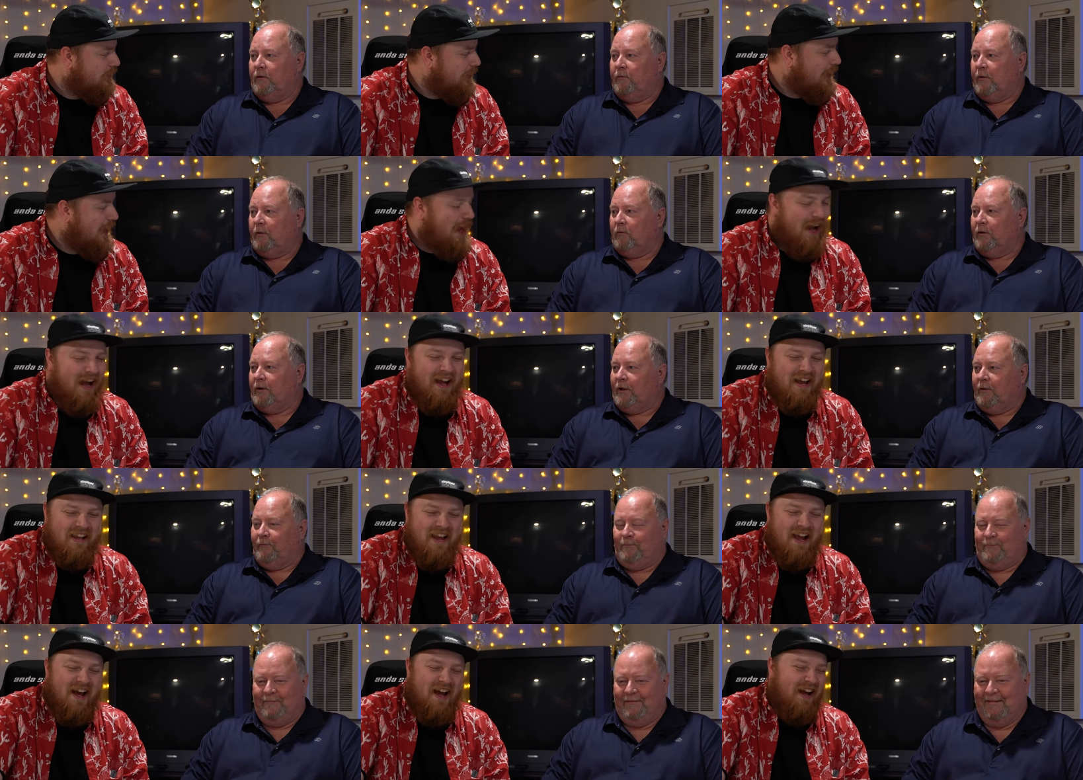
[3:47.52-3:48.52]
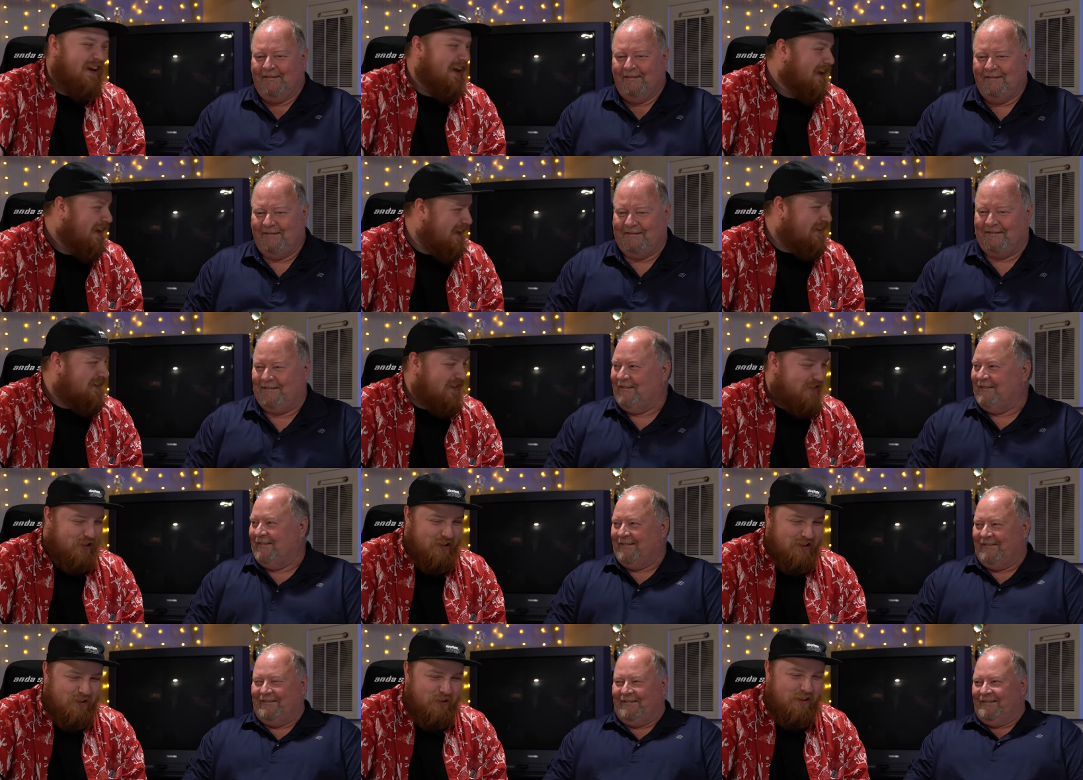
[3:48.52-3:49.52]
Speaker 1: I think. He
Speaker 2: had to
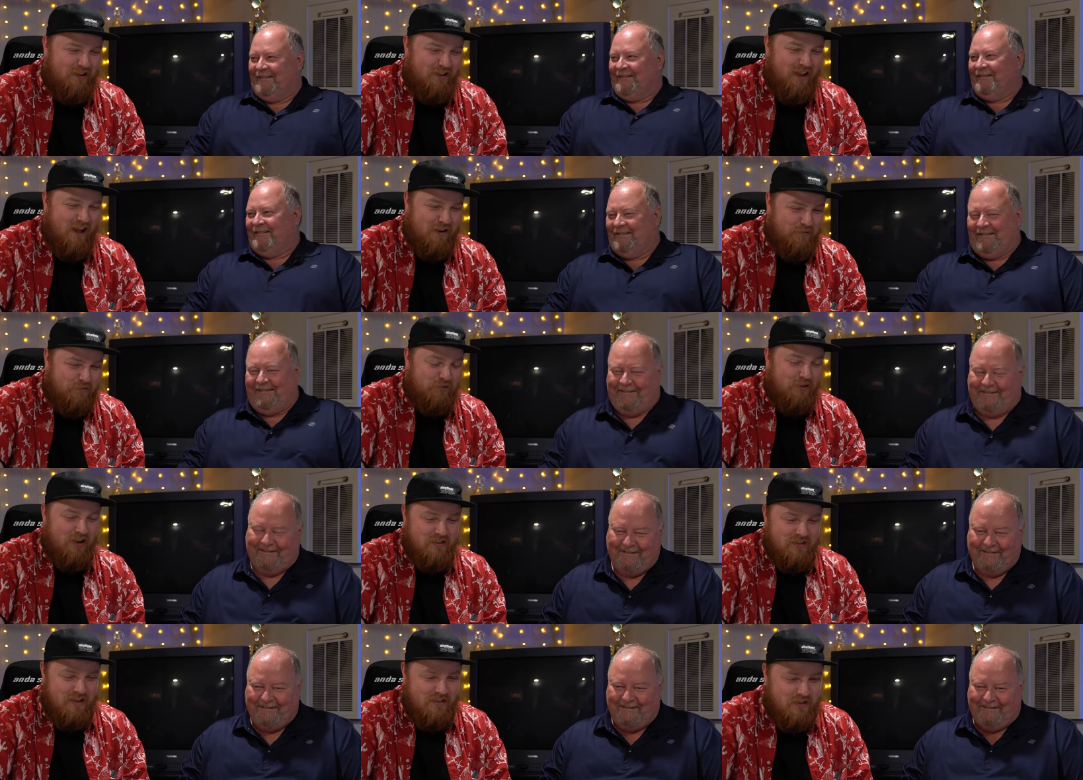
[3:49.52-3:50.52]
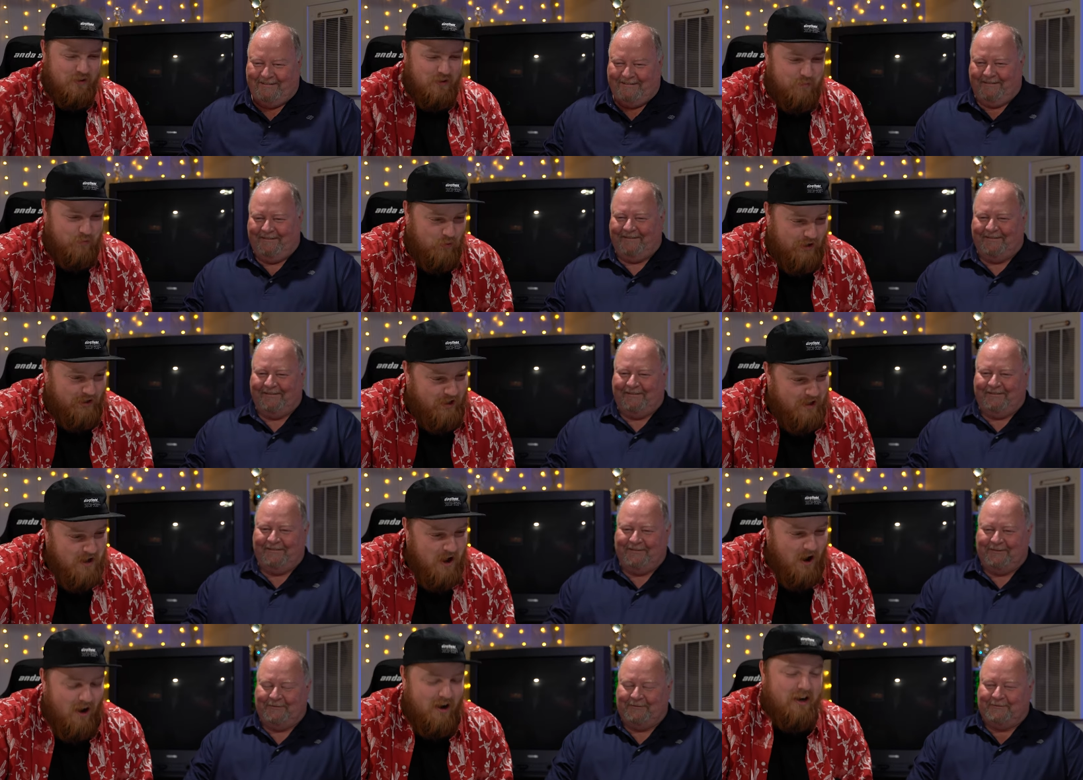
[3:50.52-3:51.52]
deal with a lot of floods. That's a good point.
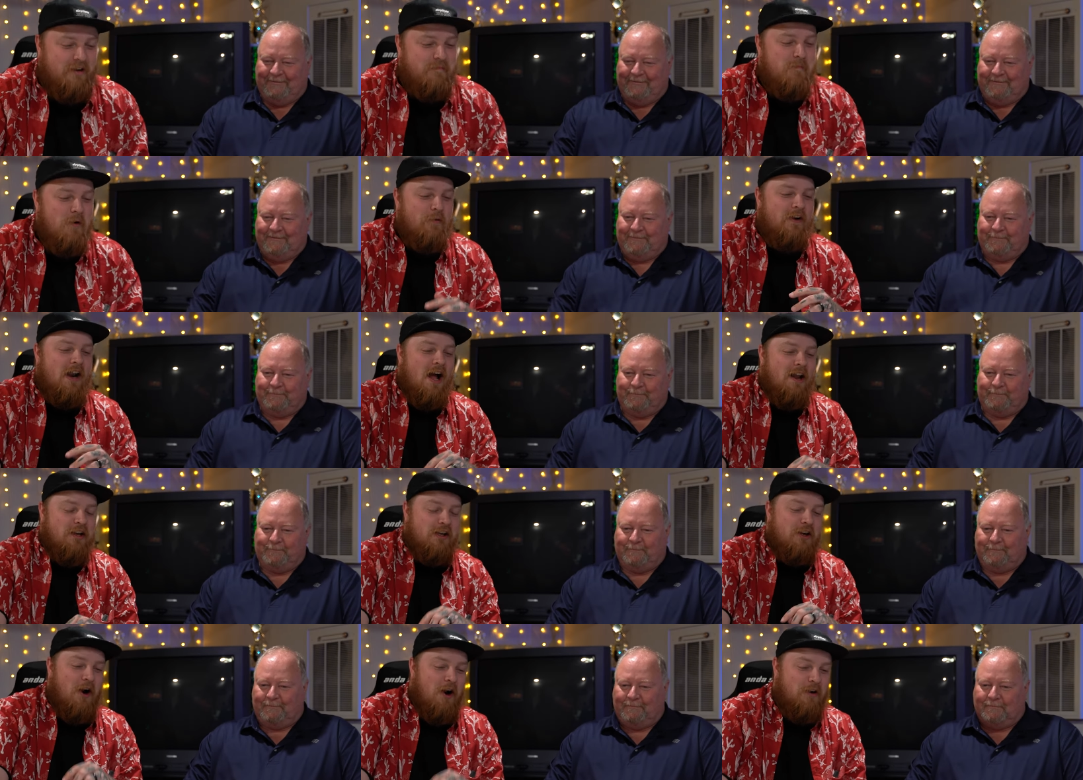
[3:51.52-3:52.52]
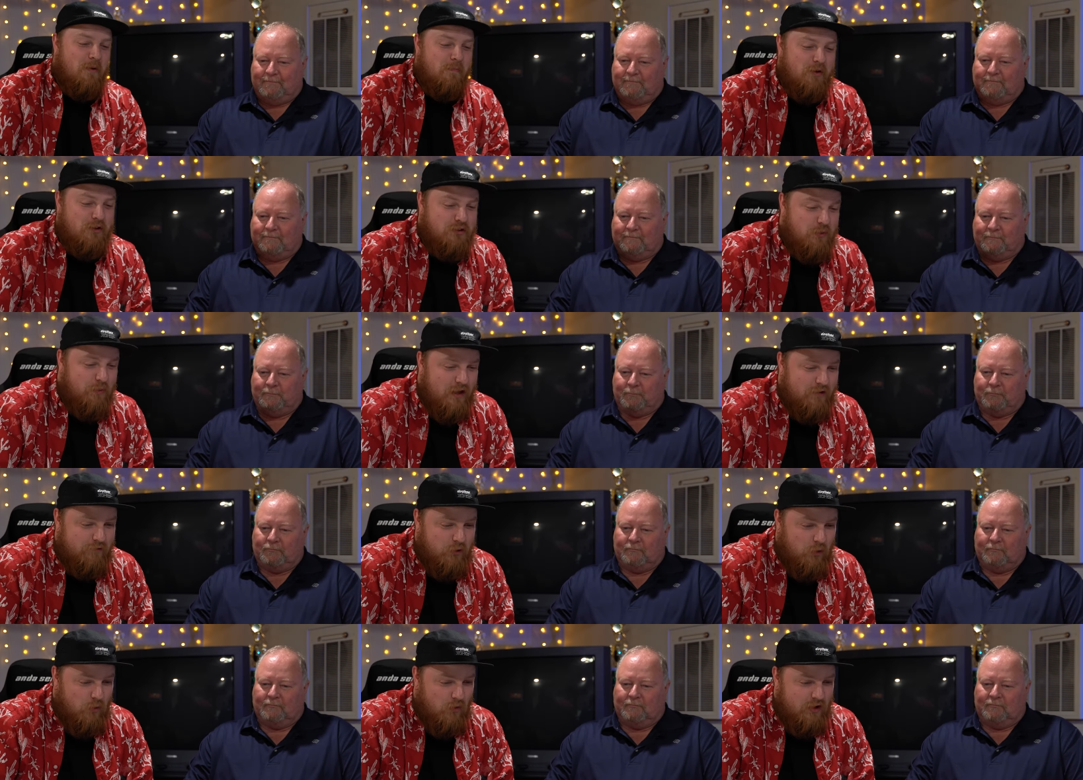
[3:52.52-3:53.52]
All right, moving on to car number 2, we
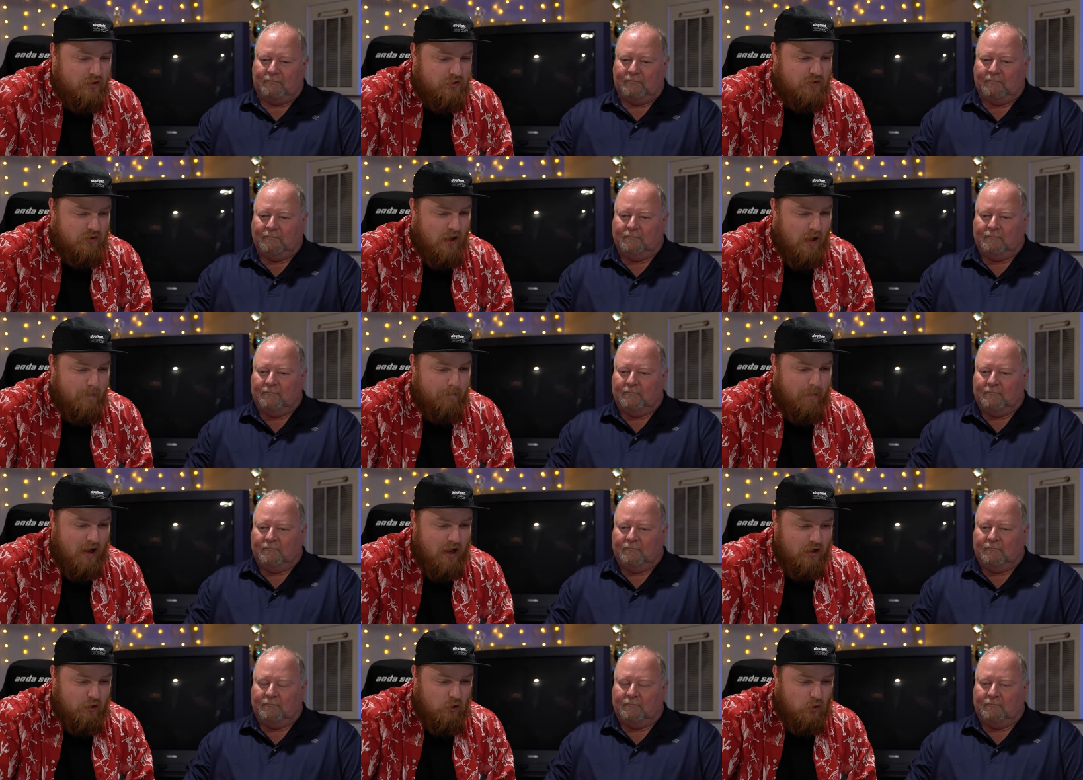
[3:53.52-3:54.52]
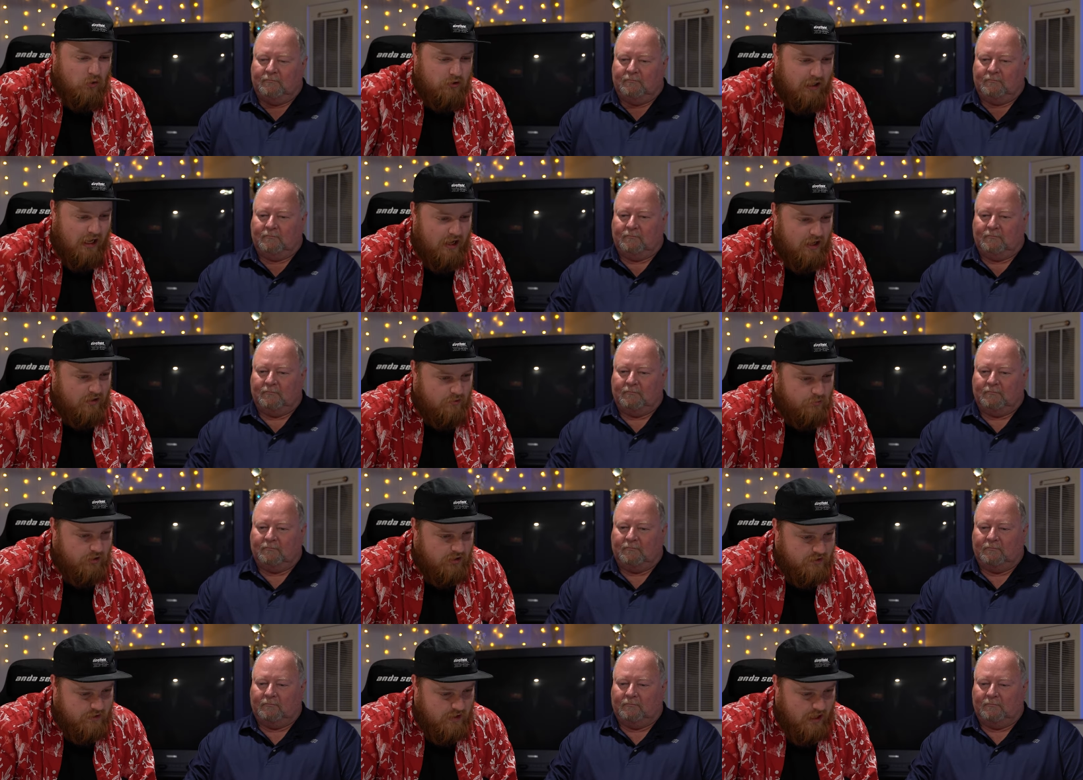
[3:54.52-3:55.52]
have Chris Mangold, and
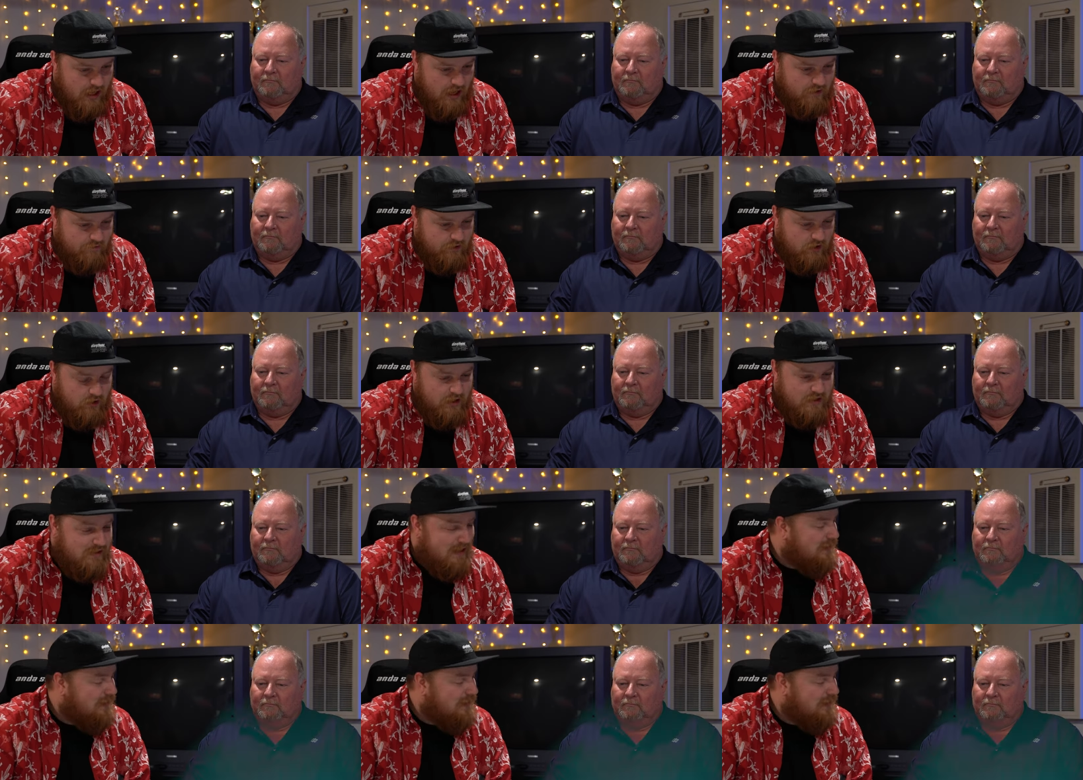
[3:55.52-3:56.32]
what does he have here? He has